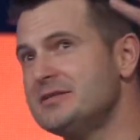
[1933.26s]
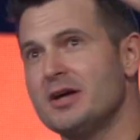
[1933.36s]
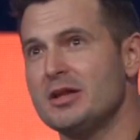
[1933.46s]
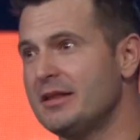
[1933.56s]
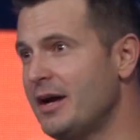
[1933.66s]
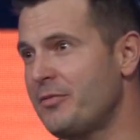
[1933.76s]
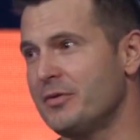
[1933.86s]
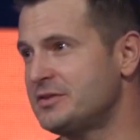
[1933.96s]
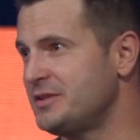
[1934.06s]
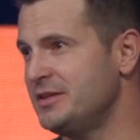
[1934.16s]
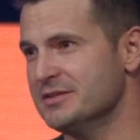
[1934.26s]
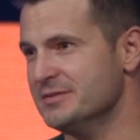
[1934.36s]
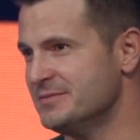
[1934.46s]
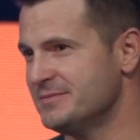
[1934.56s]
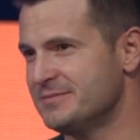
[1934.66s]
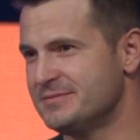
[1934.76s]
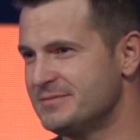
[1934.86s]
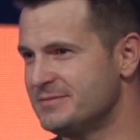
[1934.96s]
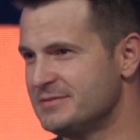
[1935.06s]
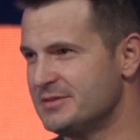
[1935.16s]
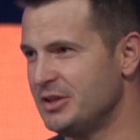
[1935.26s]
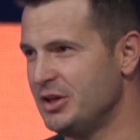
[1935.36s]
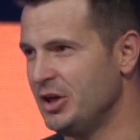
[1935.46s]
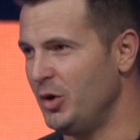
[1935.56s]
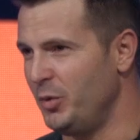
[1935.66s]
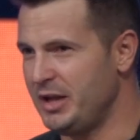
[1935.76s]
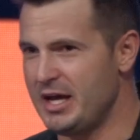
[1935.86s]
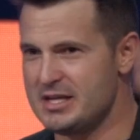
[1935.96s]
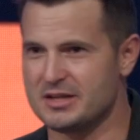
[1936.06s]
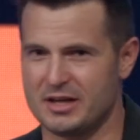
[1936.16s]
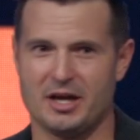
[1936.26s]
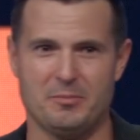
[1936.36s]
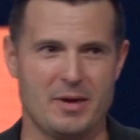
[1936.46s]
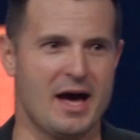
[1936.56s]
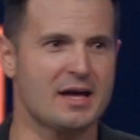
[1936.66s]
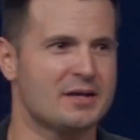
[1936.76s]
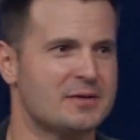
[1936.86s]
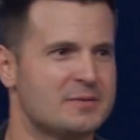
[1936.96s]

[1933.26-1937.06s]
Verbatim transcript: but he's only there for a season. And one day he's going to come back.